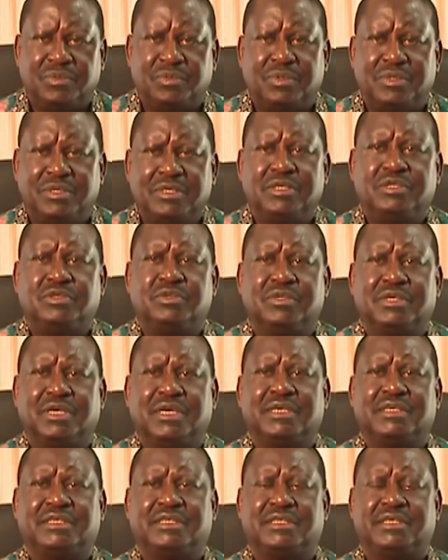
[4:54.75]
We need to
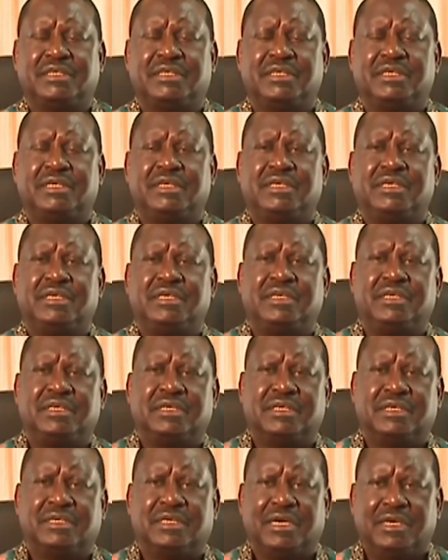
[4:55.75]
get
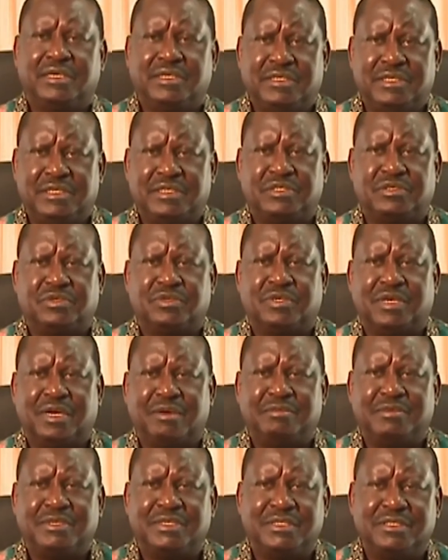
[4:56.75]
countries to
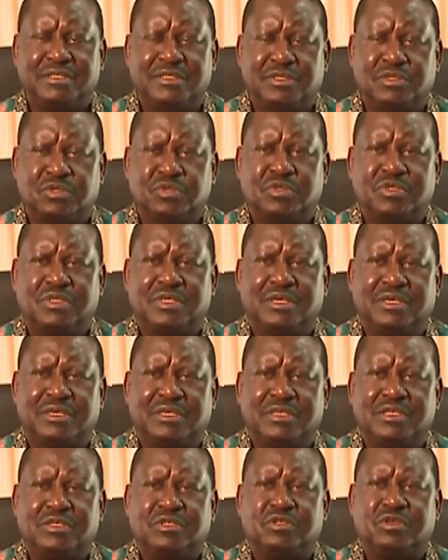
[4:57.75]
come in through the
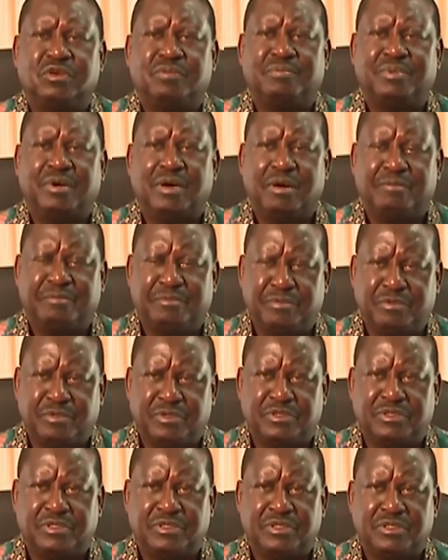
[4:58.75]
regional power
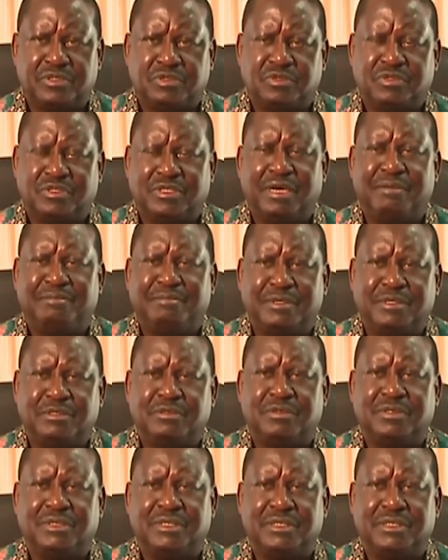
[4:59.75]
pools to tap into